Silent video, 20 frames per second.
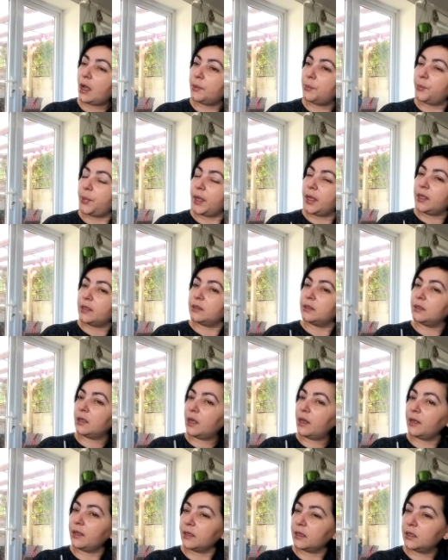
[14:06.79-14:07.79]
I paid
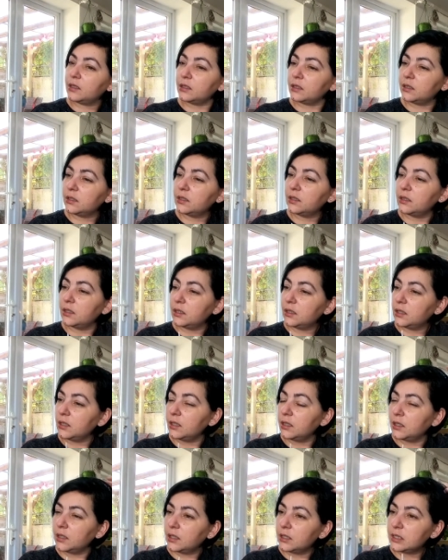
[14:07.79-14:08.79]
like
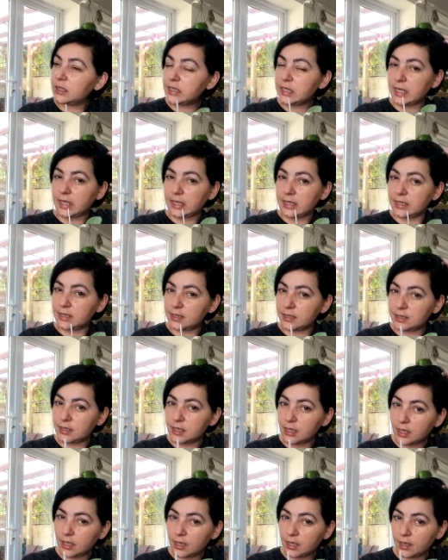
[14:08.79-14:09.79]

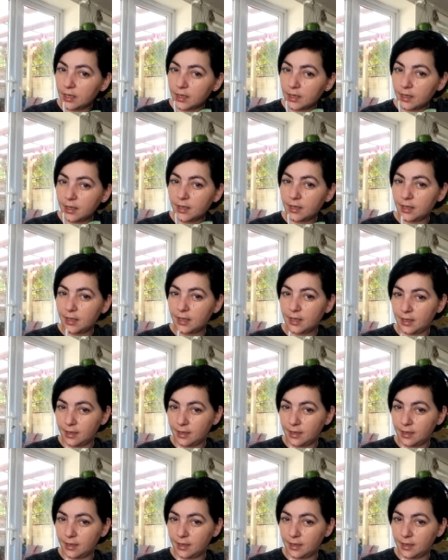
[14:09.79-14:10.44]
60